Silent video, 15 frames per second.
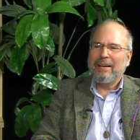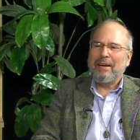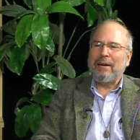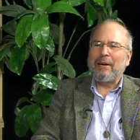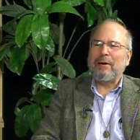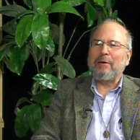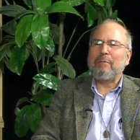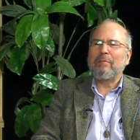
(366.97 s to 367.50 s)

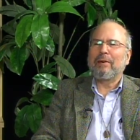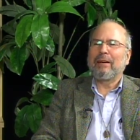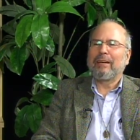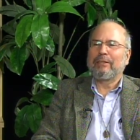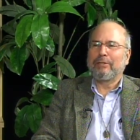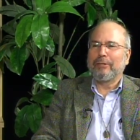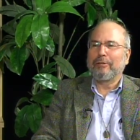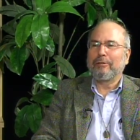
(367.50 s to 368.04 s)
um, a
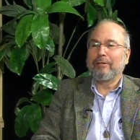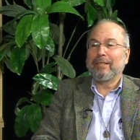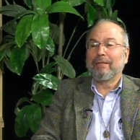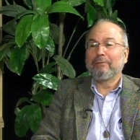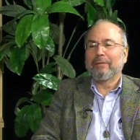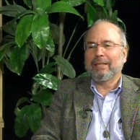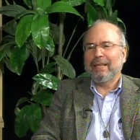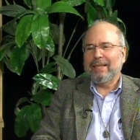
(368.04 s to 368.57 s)
Jew who
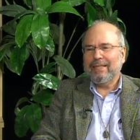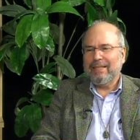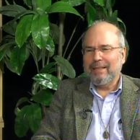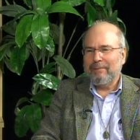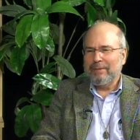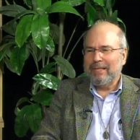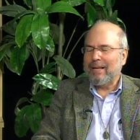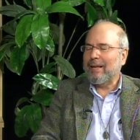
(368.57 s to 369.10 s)
didn't realize that the
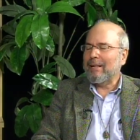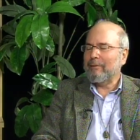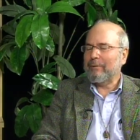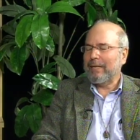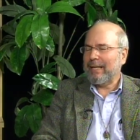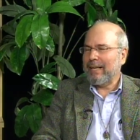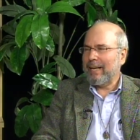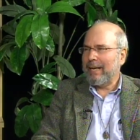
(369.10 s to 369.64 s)
Messiah
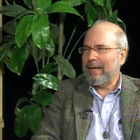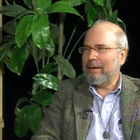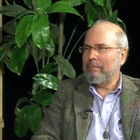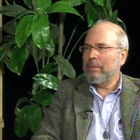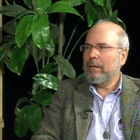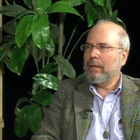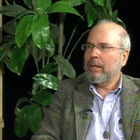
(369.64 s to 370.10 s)
already came.